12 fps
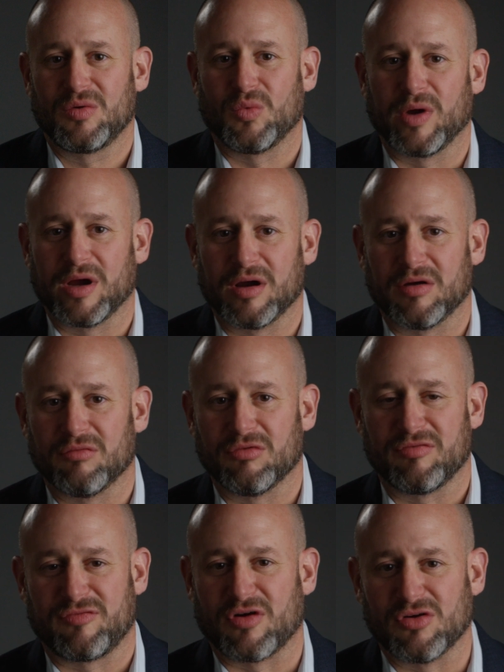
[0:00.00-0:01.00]
where
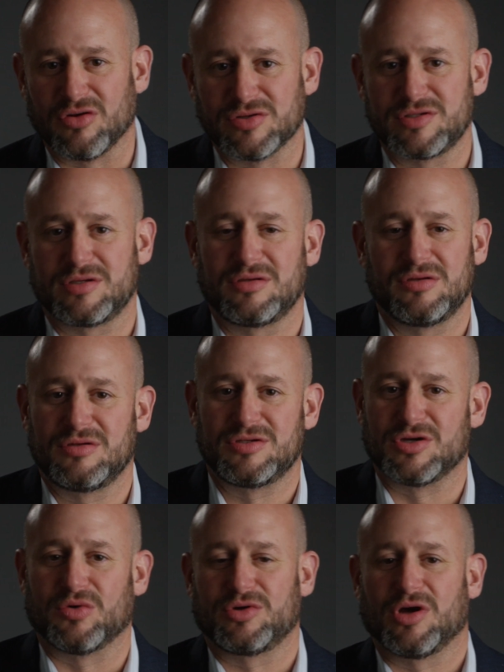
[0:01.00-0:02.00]
referrals
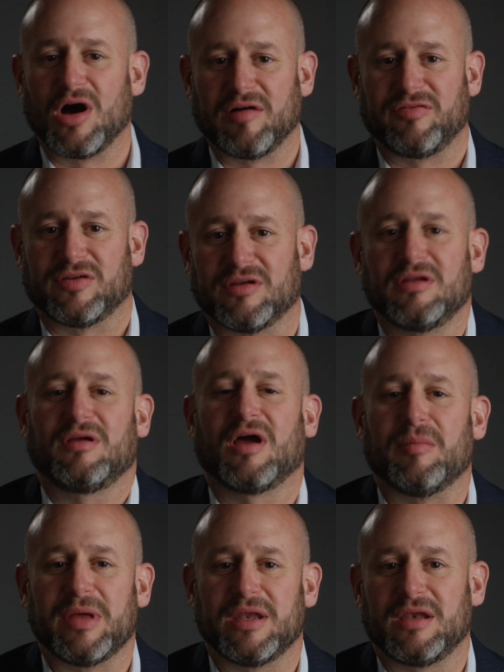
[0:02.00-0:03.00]
don't often
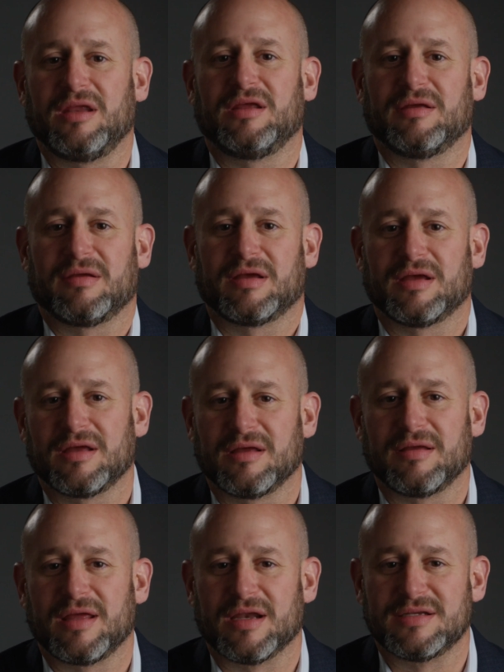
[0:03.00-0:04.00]
come in
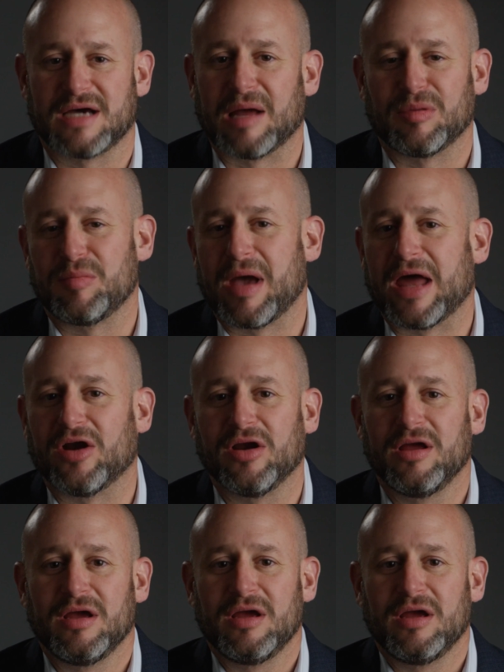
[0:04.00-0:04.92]
in a timely manner.